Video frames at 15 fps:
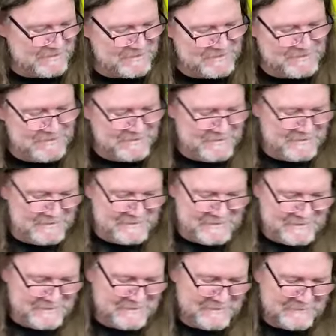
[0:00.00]

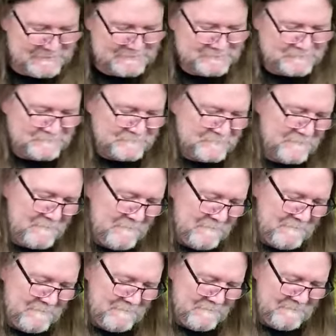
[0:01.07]

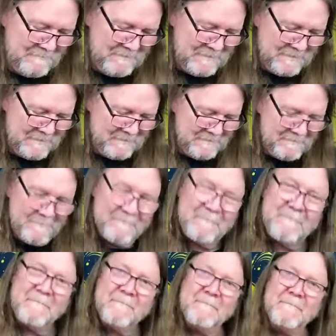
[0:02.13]

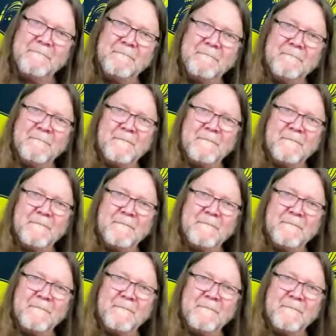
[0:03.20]
(no one is talking)